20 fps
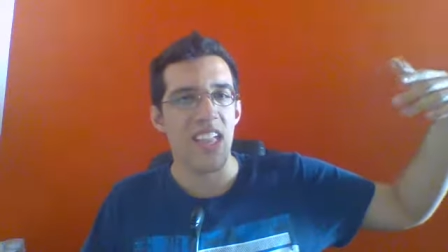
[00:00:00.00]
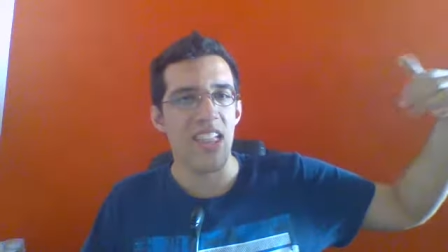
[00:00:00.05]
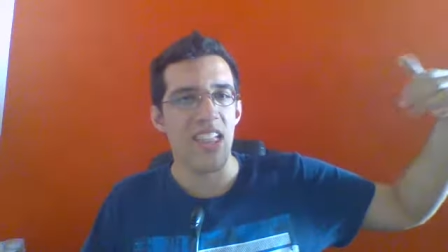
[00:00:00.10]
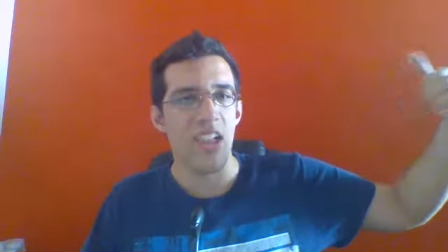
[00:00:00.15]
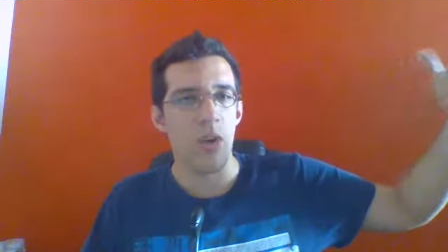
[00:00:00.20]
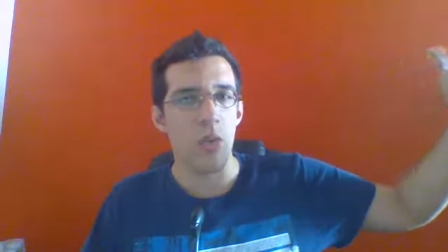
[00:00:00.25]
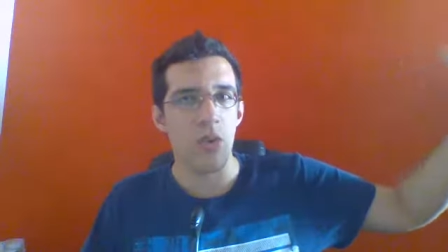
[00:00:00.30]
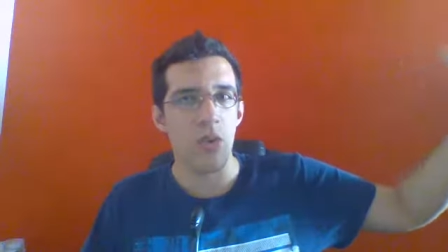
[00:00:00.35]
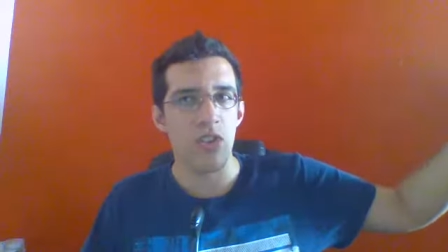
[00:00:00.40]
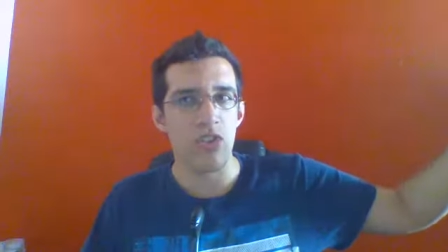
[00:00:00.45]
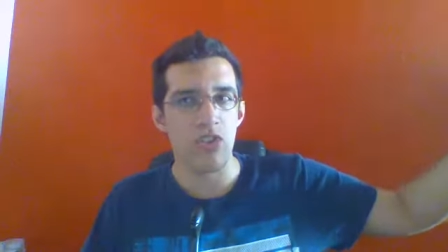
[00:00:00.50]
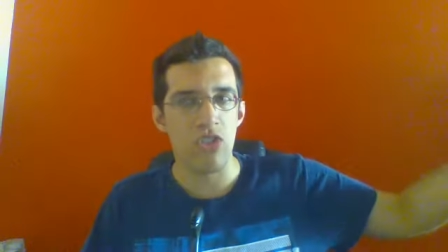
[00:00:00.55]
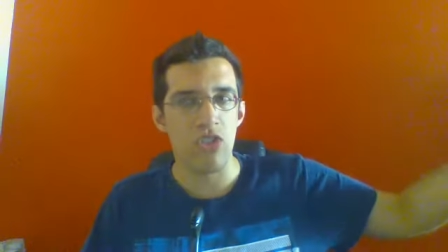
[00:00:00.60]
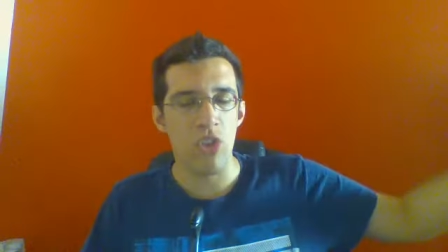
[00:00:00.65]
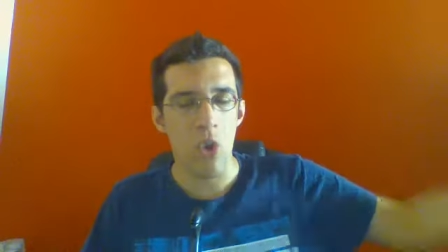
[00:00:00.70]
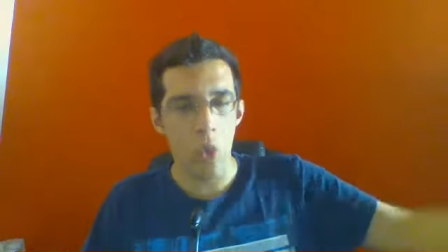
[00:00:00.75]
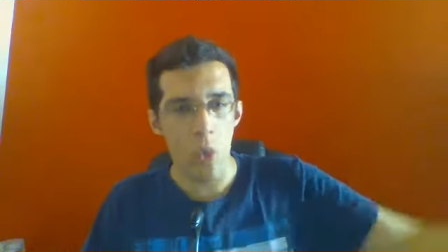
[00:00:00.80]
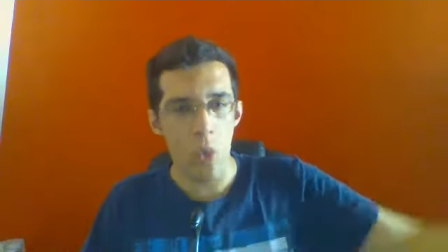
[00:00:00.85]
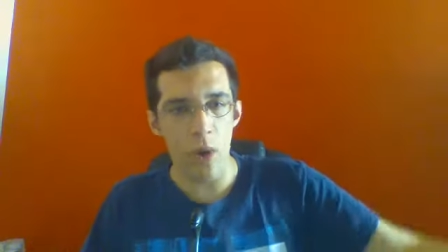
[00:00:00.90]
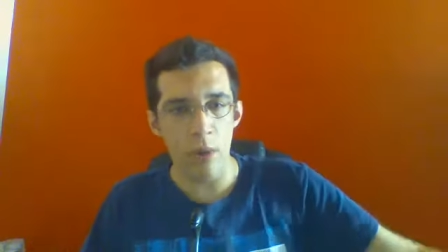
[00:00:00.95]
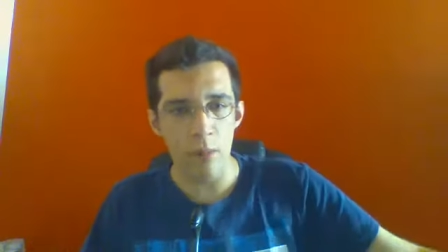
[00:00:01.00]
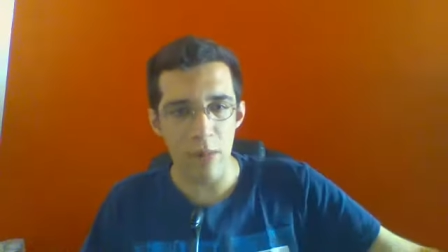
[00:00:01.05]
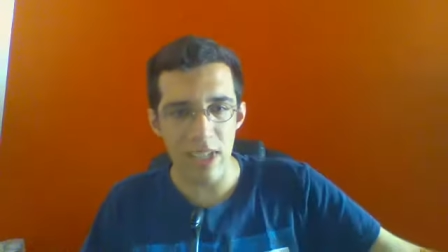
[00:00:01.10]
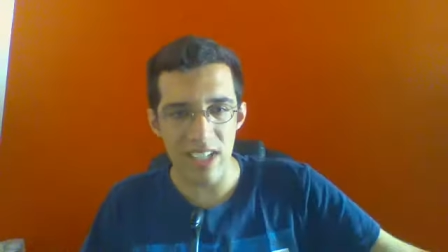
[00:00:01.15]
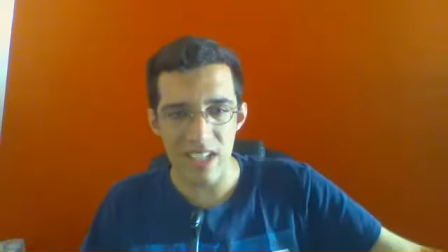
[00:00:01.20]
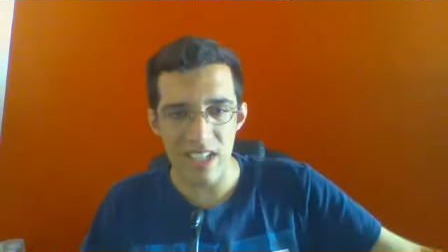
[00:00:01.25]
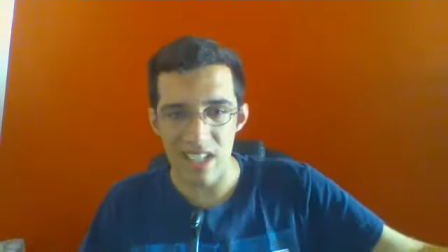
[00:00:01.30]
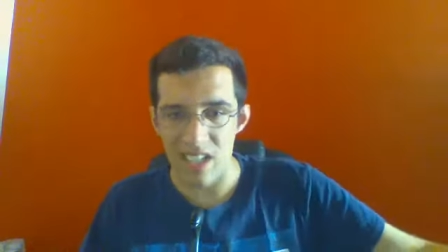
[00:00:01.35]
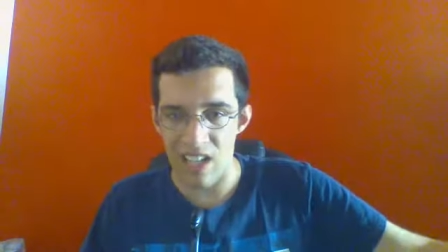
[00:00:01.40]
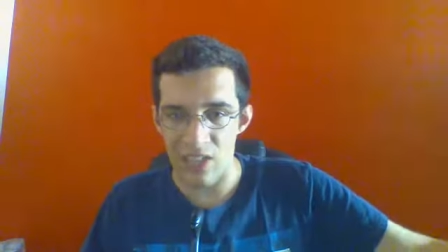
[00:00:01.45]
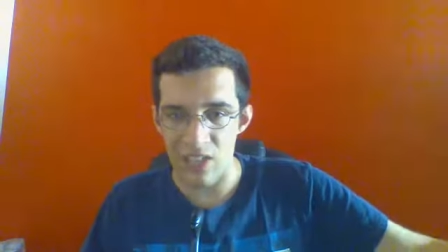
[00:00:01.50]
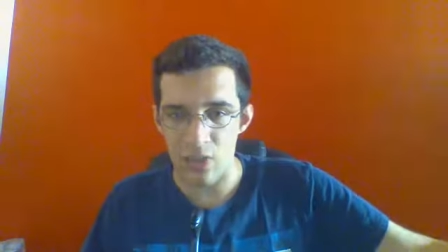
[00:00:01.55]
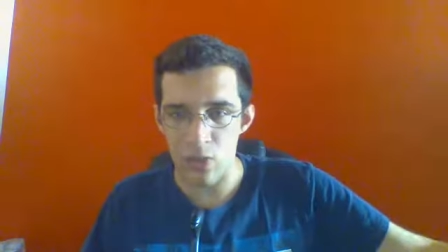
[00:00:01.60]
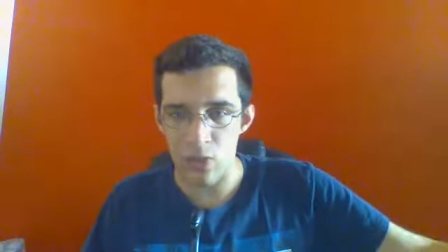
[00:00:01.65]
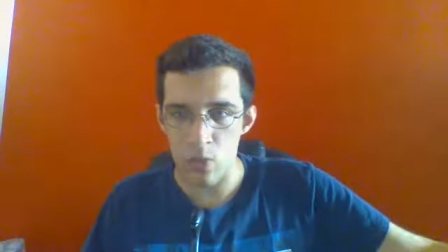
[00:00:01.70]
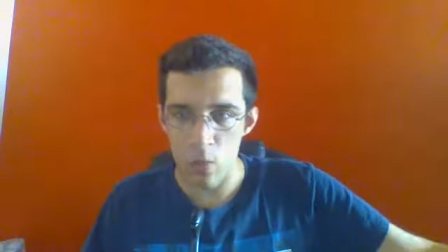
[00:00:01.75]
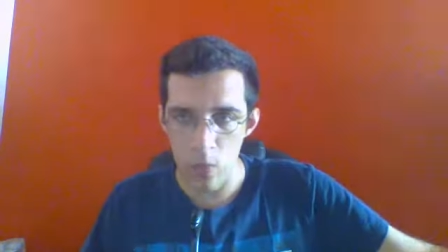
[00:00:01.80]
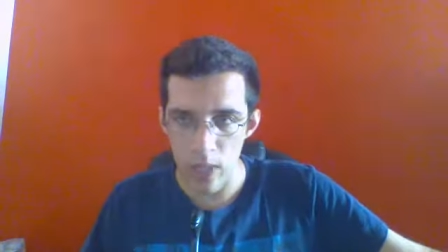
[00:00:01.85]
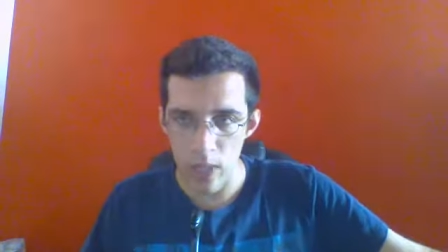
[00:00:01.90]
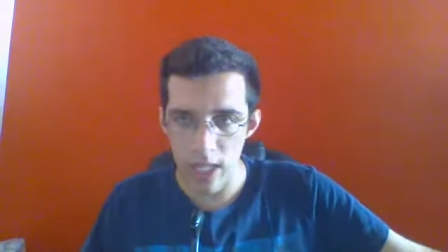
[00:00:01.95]
there was no One Piece last
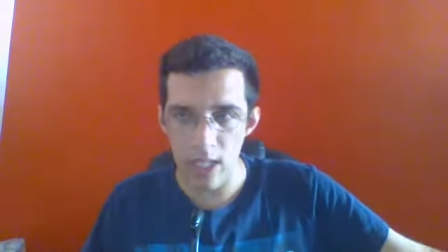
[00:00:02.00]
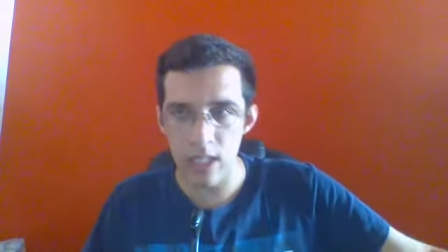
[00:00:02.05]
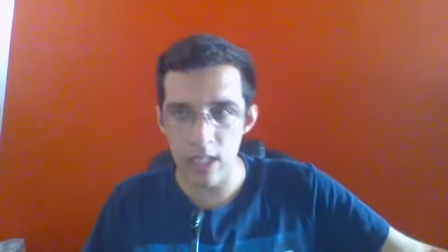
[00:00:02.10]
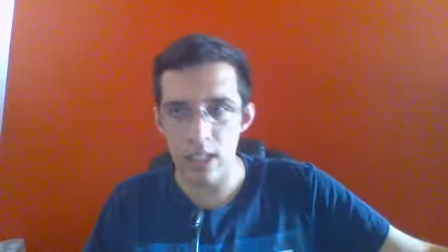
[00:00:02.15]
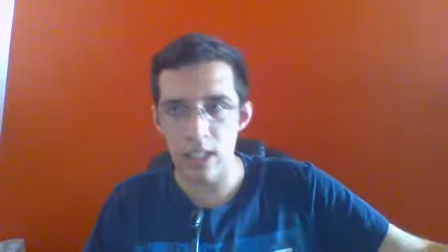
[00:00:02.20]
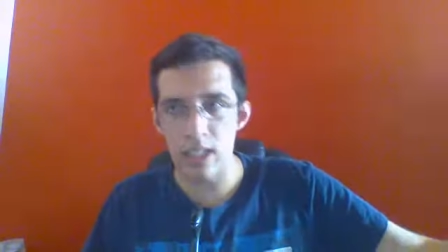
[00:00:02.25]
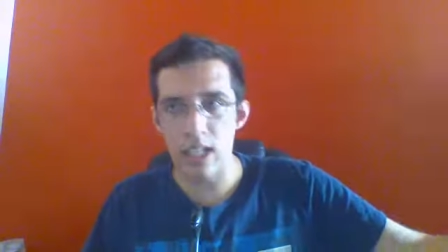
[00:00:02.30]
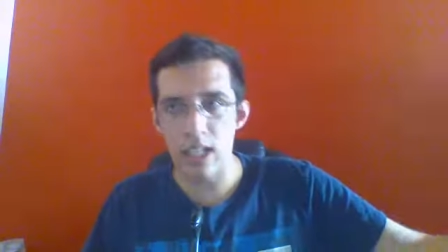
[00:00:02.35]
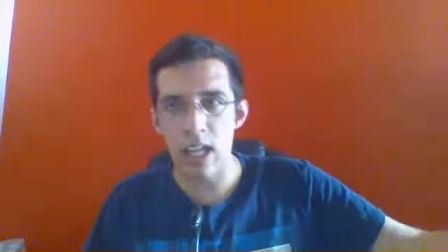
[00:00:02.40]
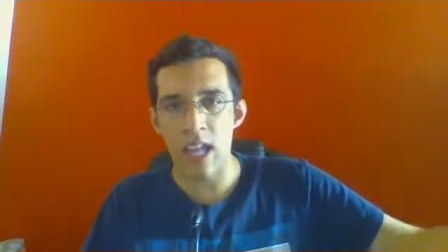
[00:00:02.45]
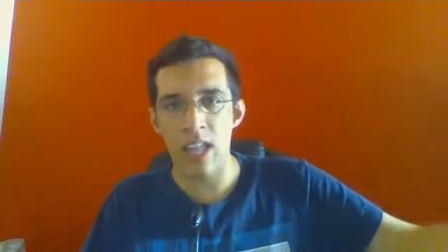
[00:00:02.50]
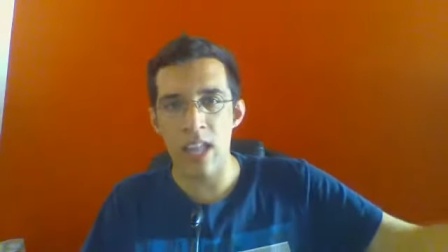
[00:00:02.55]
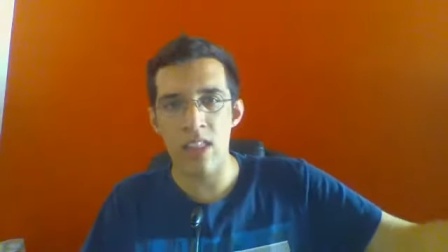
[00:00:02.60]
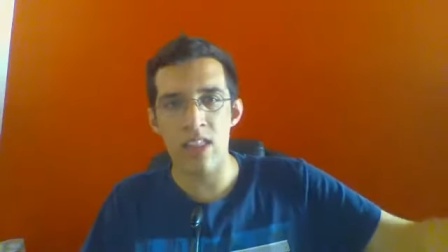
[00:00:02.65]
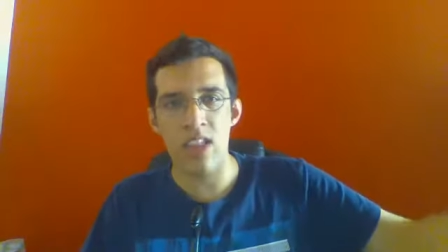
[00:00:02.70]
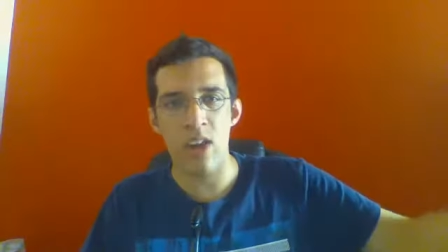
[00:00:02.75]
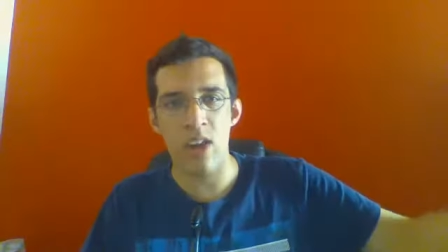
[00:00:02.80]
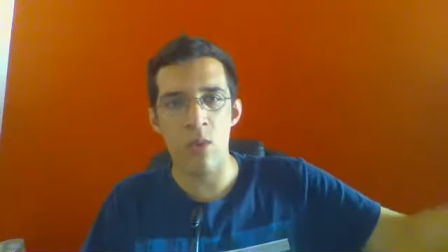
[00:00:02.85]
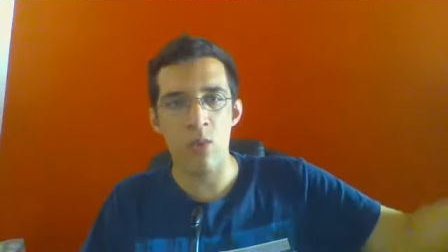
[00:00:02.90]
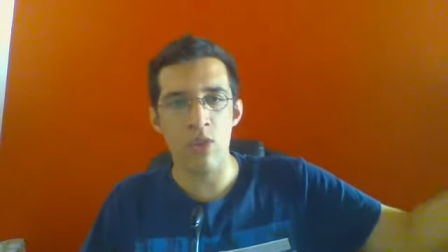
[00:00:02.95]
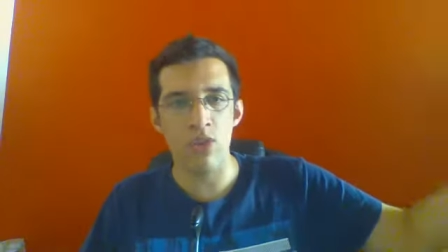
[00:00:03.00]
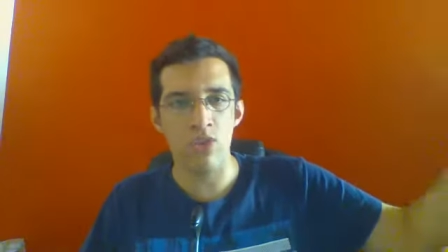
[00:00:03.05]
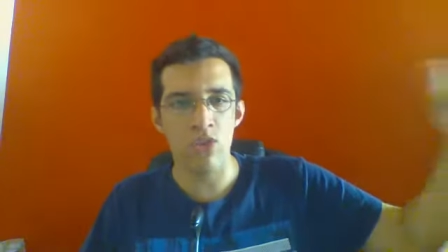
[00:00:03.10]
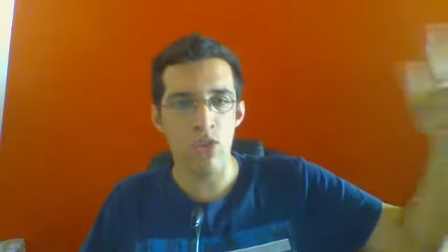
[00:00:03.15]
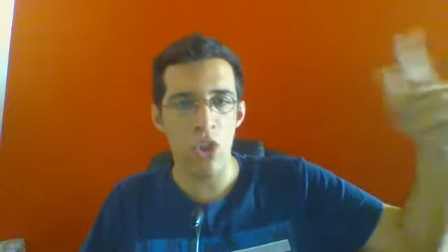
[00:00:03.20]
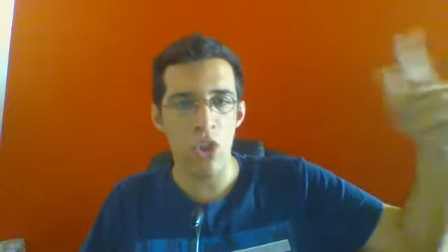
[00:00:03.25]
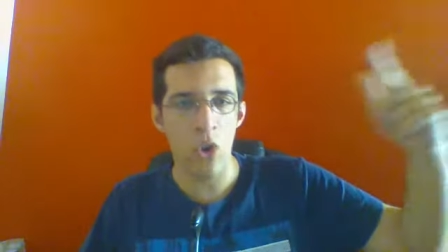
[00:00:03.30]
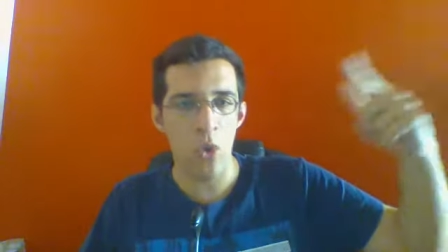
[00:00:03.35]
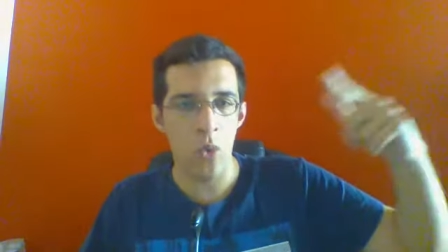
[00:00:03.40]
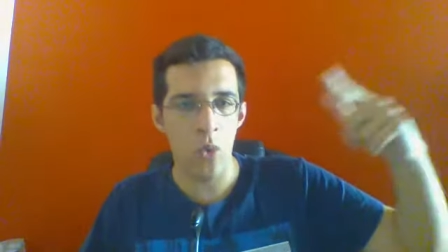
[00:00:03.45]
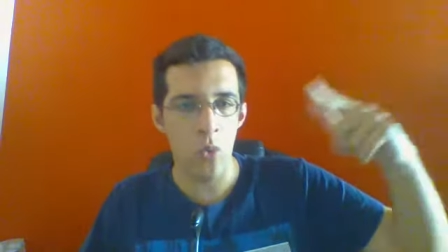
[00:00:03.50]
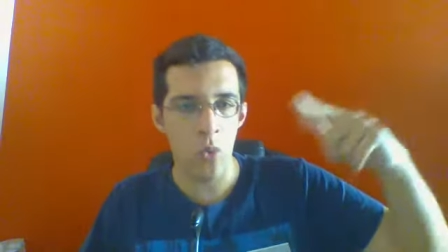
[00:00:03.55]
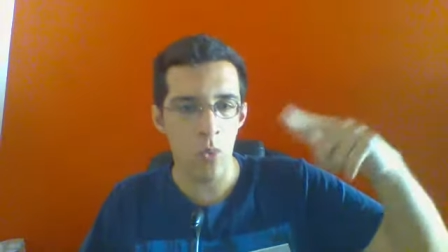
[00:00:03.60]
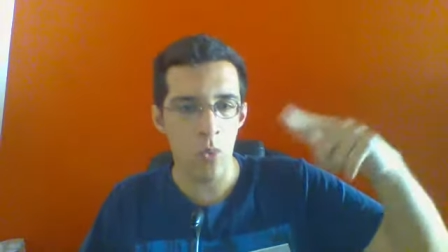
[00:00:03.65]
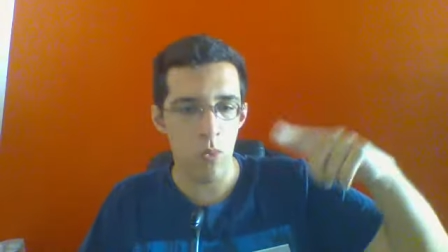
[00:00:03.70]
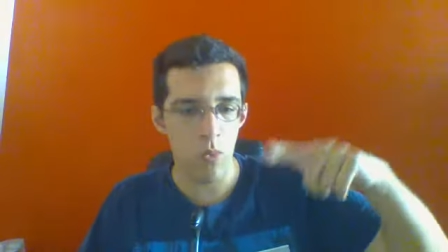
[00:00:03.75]
week, and there was no